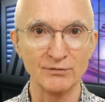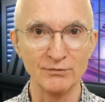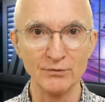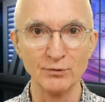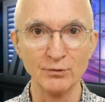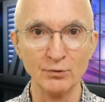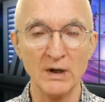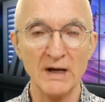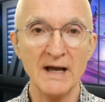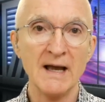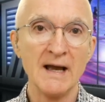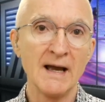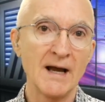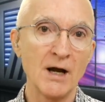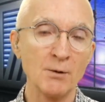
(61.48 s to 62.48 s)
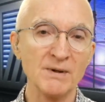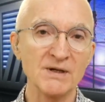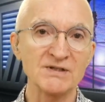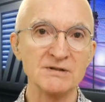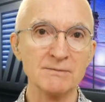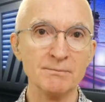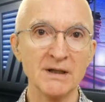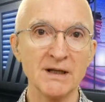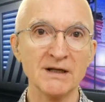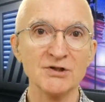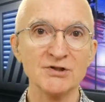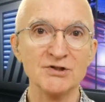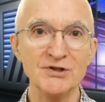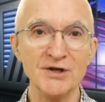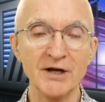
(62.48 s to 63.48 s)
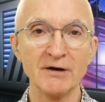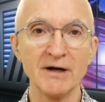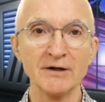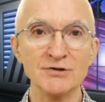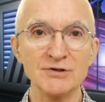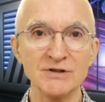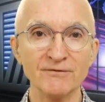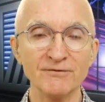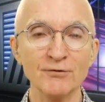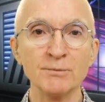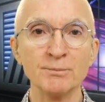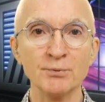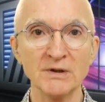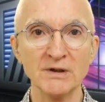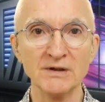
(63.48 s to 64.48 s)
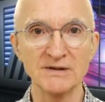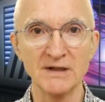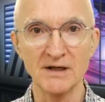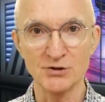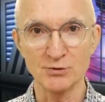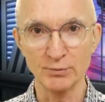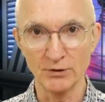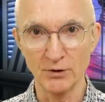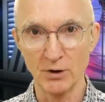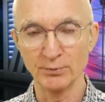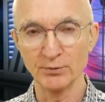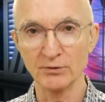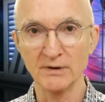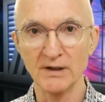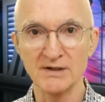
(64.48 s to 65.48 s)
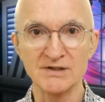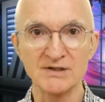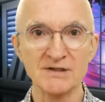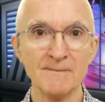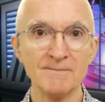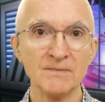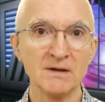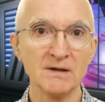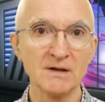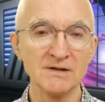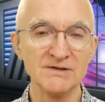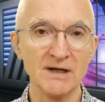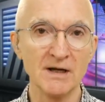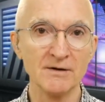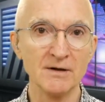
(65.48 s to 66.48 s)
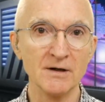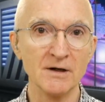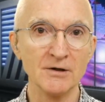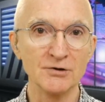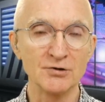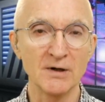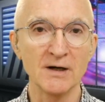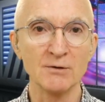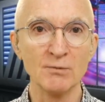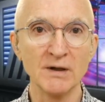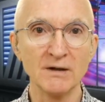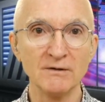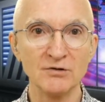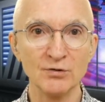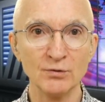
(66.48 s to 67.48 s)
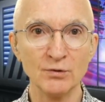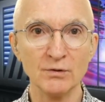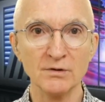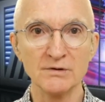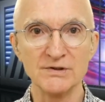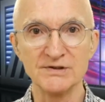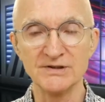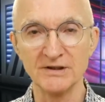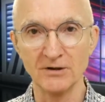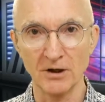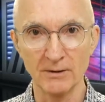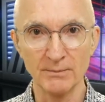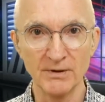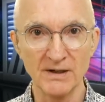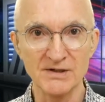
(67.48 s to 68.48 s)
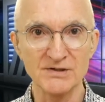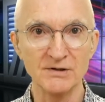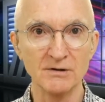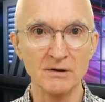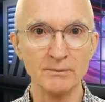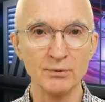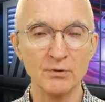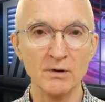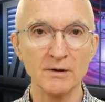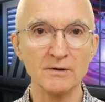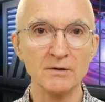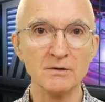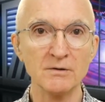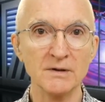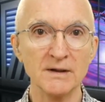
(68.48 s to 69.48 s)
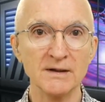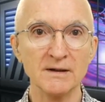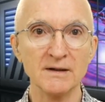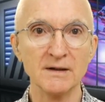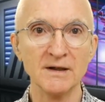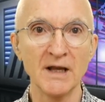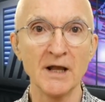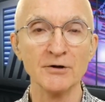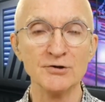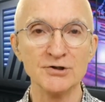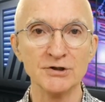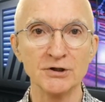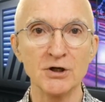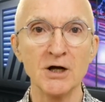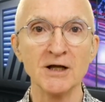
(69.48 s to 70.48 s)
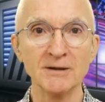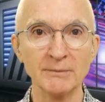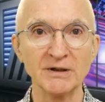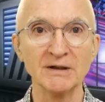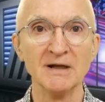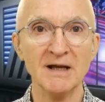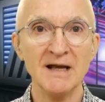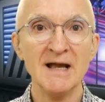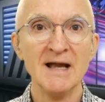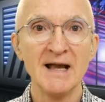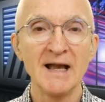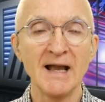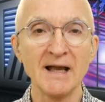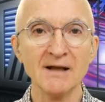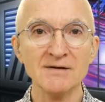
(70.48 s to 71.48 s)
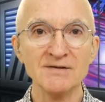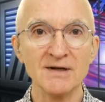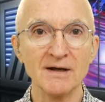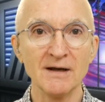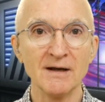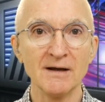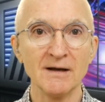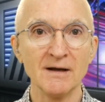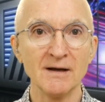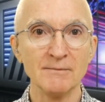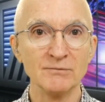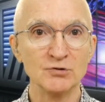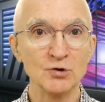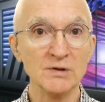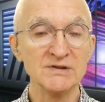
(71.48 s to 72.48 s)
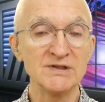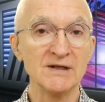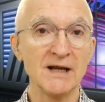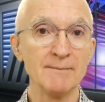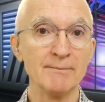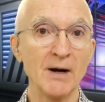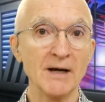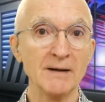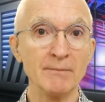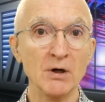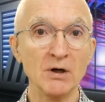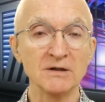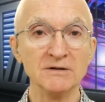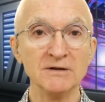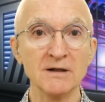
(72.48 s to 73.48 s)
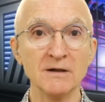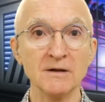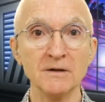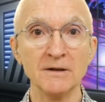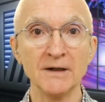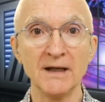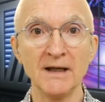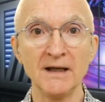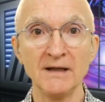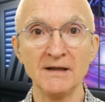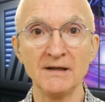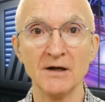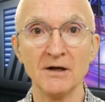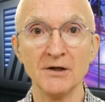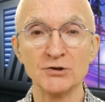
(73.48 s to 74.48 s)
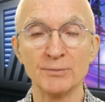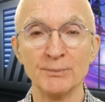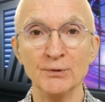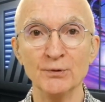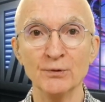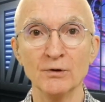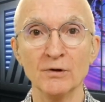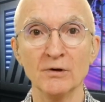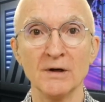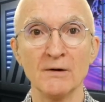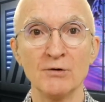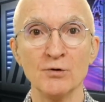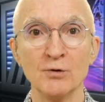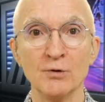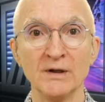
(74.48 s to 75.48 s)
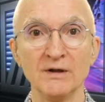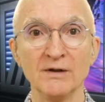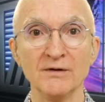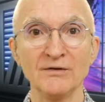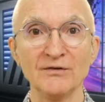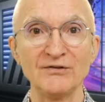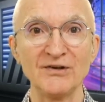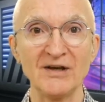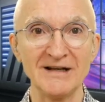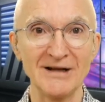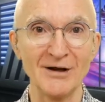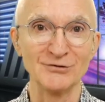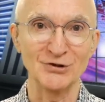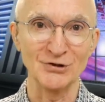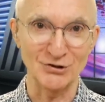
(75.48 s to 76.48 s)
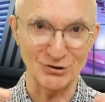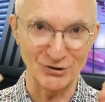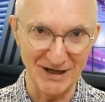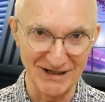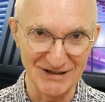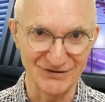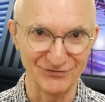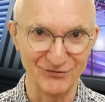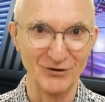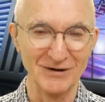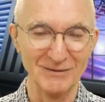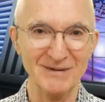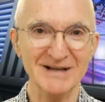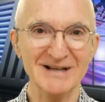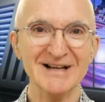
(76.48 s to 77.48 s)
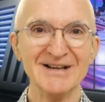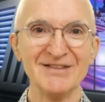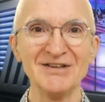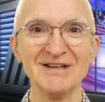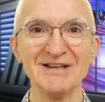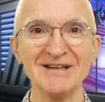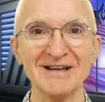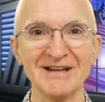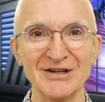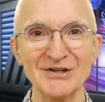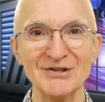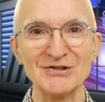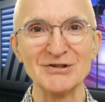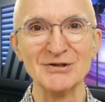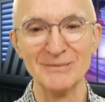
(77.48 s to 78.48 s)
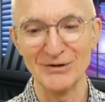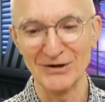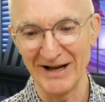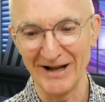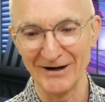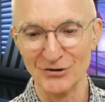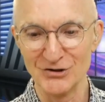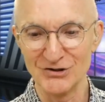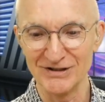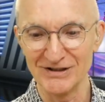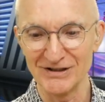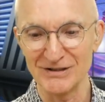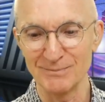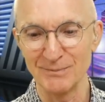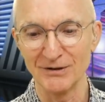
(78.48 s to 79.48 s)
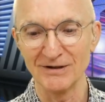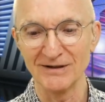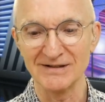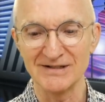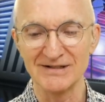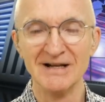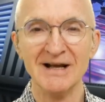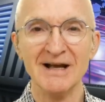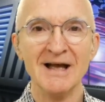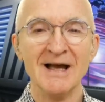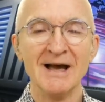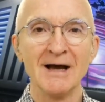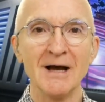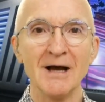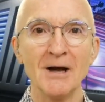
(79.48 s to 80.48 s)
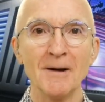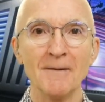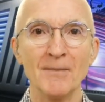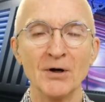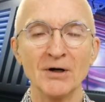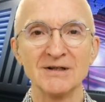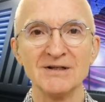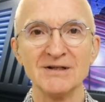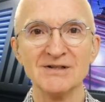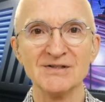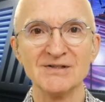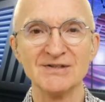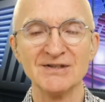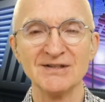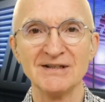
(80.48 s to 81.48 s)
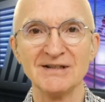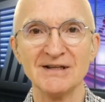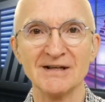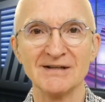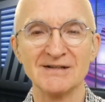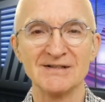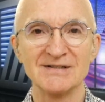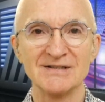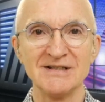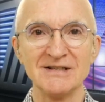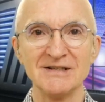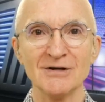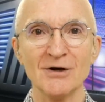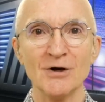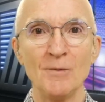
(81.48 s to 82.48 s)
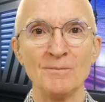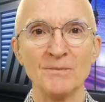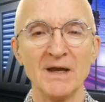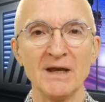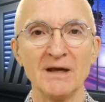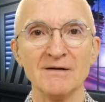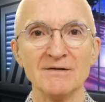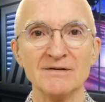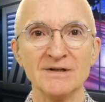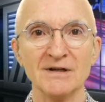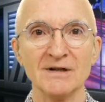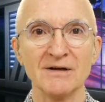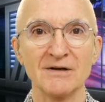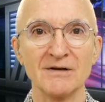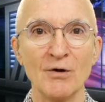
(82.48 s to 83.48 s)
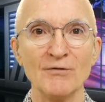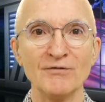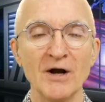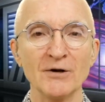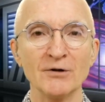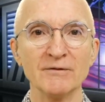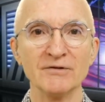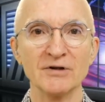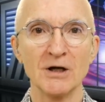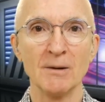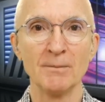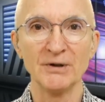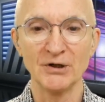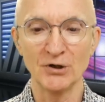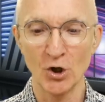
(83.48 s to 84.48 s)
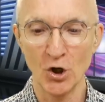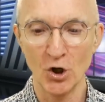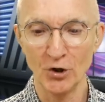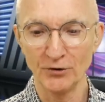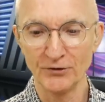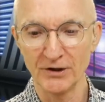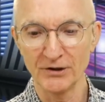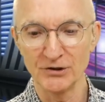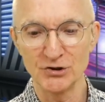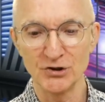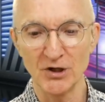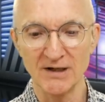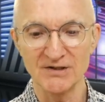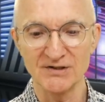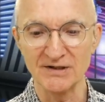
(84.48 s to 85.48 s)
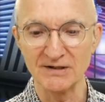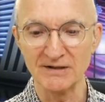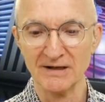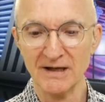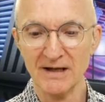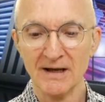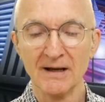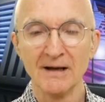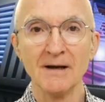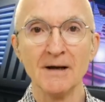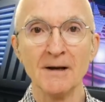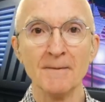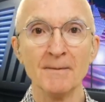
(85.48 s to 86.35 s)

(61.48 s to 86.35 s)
through how best to manage their energy footprint as we all progress uh, down our trackway towards decarbonizing our broader uh, energy economy. And uh, I'm joined today by Mark Little, a entrepreneur who is setting out to transform the uh, consumer energy experience. Uh, Mark is the uh, CEO and uh, co-founder of a company called Jotson. Uh,